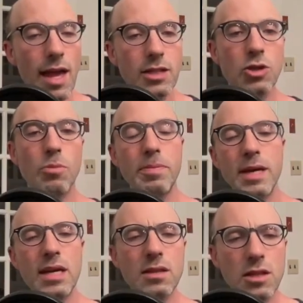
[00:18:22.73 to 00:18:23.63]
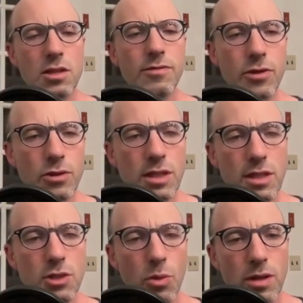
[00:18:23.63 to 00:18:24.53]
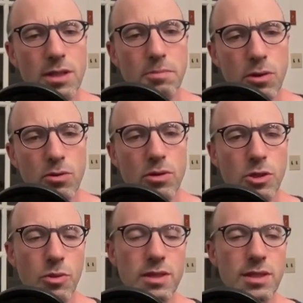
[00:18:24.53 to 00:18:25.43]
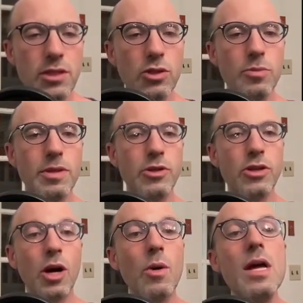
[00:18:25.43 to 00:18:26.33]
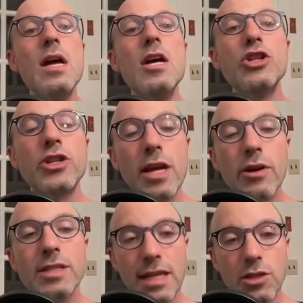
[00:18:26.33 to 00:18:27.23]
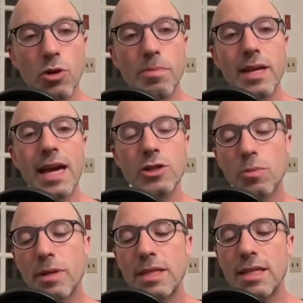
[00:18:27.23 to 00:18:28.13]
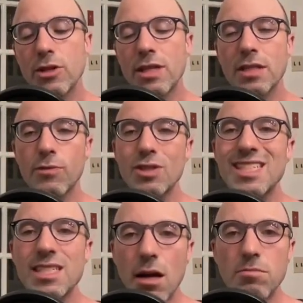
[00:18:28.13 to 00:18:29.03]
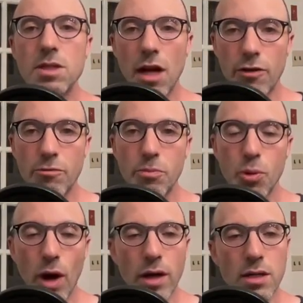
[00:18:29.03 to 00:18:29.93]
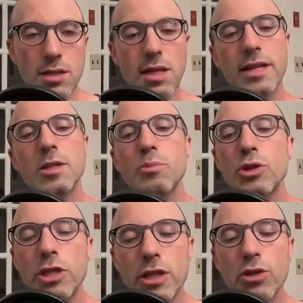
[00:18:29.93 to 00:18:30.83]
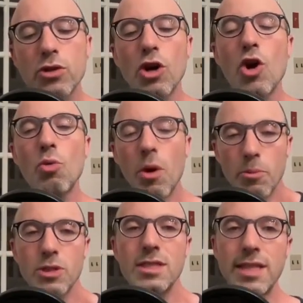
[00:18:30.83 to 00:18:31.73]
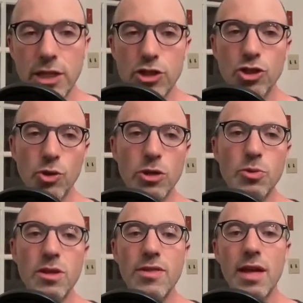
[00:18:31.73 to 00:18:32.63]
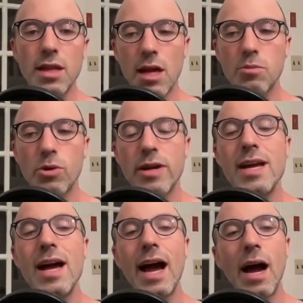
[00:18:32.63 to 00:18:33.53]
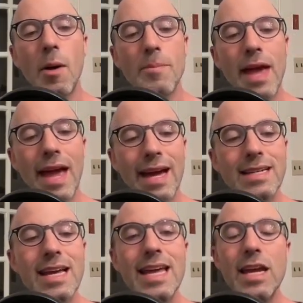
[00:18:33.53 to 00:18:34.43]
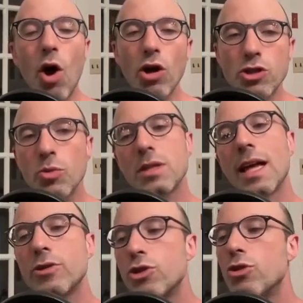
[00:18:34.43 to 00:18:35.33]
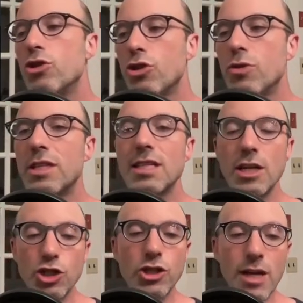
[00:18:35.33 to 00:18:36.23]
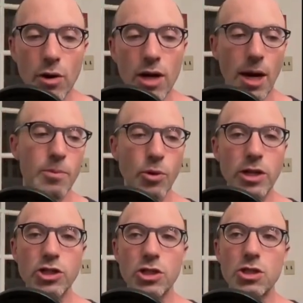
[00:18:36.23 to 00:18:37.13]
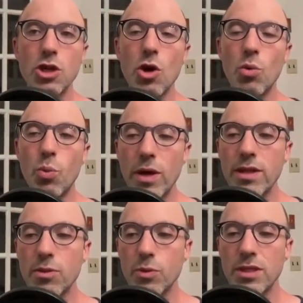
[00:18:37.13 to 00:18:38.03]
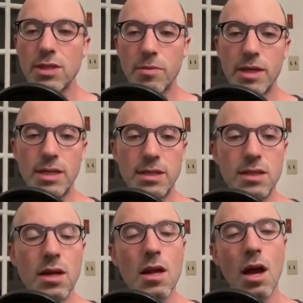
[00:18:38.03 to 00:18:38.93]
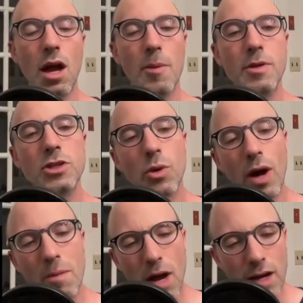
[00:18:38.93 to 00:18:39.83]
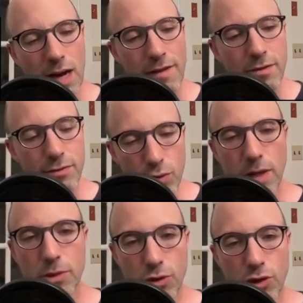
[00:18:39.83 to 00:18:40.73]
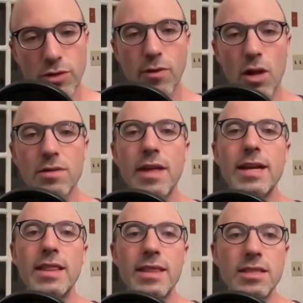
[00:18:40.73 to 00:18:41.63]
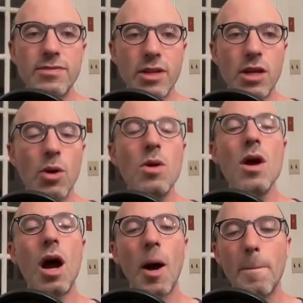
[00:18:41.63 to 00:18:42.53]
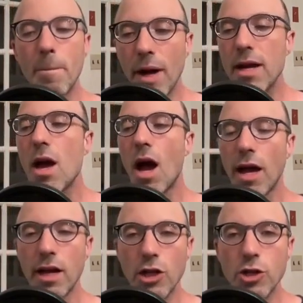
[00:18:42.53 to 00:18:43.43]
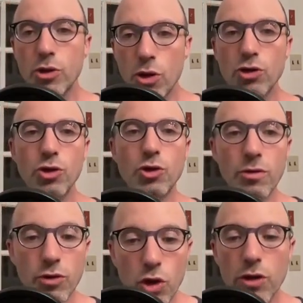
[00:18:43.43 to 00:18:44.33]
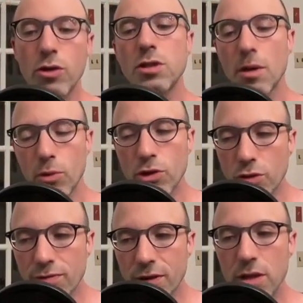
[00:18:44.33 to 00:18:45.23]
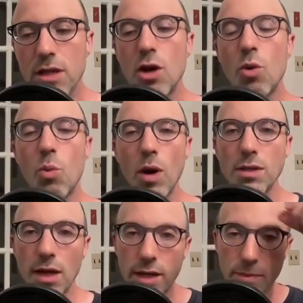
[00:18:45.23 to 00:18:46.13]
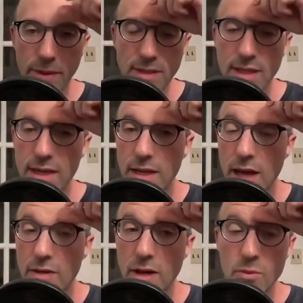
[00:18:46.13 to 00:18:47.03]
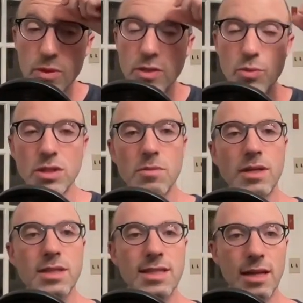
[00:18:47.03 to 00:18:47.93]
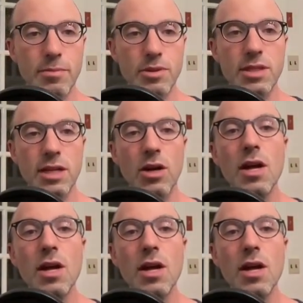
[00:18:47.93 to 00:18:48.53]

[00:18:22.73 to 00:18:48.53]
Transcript: SOP, a little confusing. This one is plural, this one is singular, but there you go. Generics SOP, SOP here stands for sums of products, and it's a particular representation choice within that library. Um, and it also allows you to do these generic operations with, with some ease. Um, so I'm not going to have a full demonstration of all of that in this video, um, but I, I, do encourage you to sort of look at those libraries. They're fairly well documented and, and, and with, with some nice examples there.